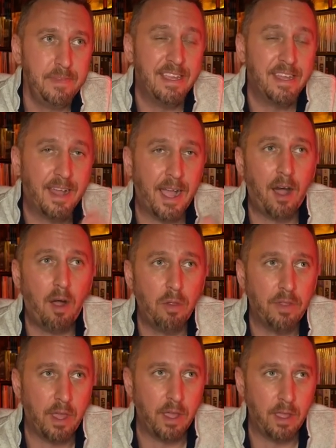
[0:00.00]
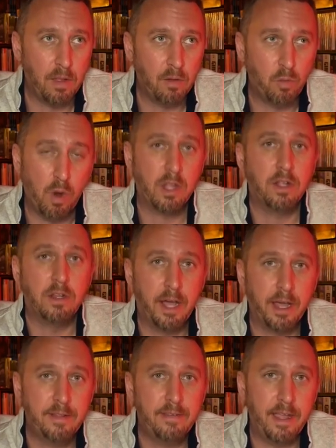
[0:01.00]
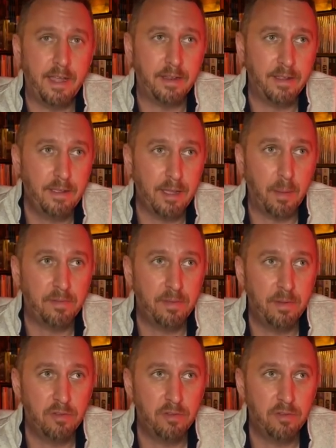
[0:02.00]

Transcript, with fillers: in how they recollect and kept